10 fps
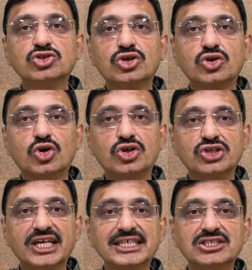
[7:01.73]
or
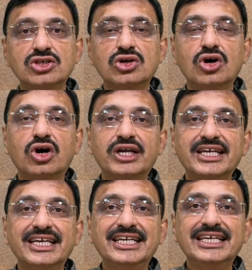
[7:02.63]
contracts, or
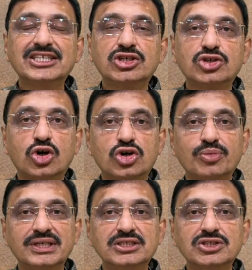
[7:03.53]
any other
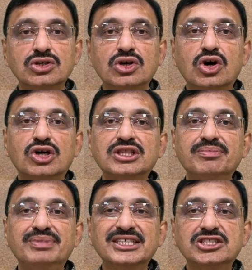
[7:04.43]
documents on the
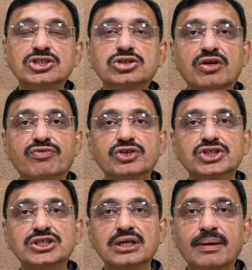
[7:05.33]
basis of
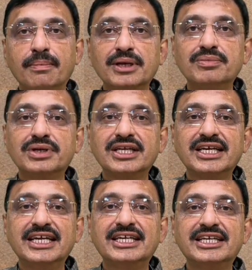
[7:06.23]
which preliminary
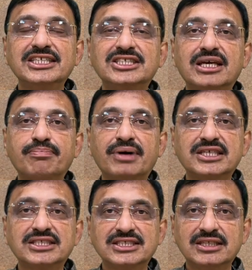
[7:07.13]
entries are
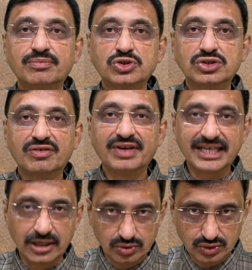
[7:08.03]
passed in the books of
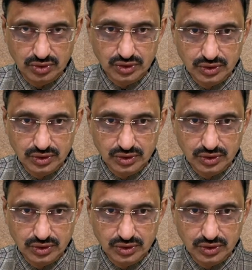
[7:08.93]
accounts.